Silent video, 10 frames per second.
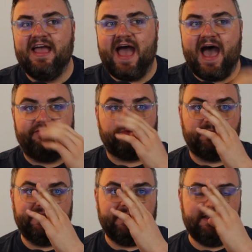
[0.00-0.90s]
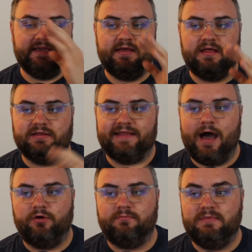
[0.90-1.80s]
have really
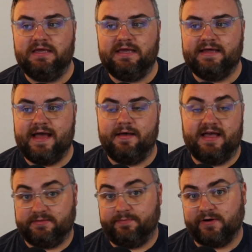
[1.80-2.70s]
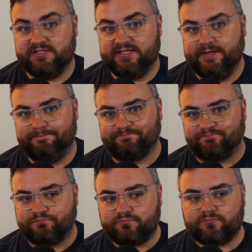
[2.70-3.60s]
allowed me as a person
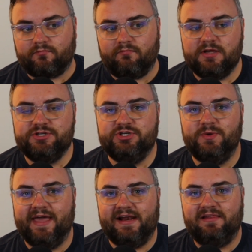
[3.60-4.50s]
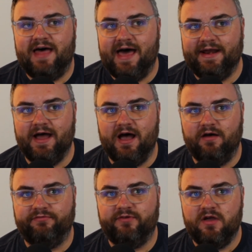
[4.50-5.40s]
to get a lot of